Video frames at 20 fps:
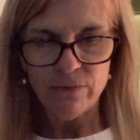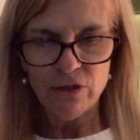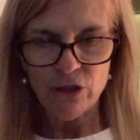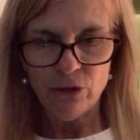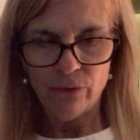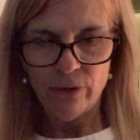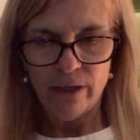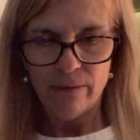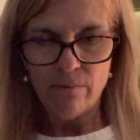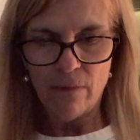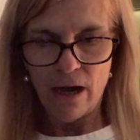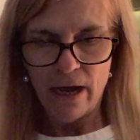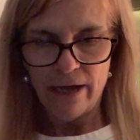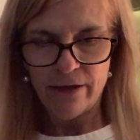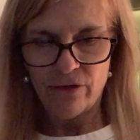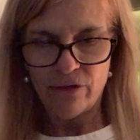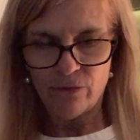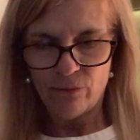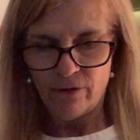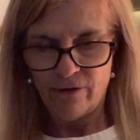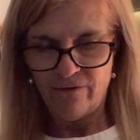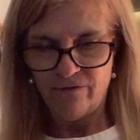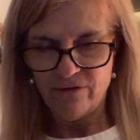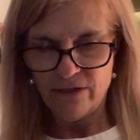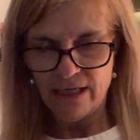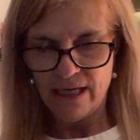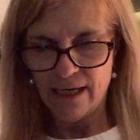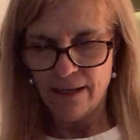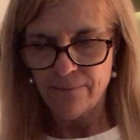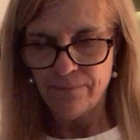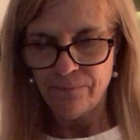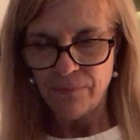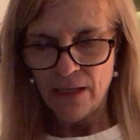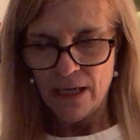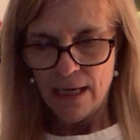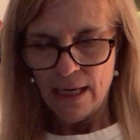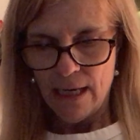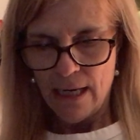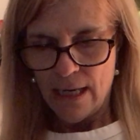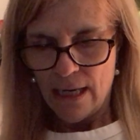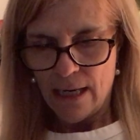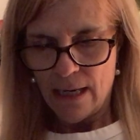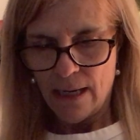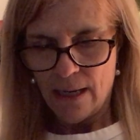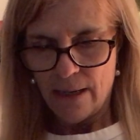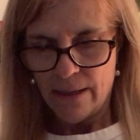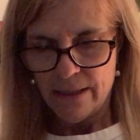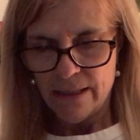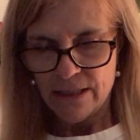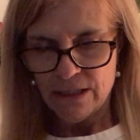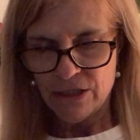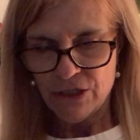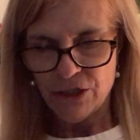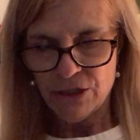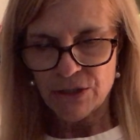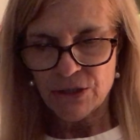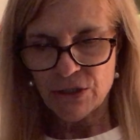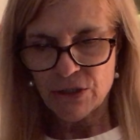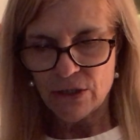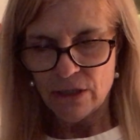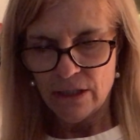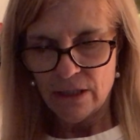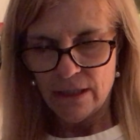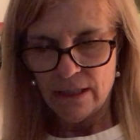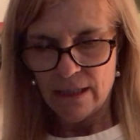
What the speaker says: doing my thrifting, is just,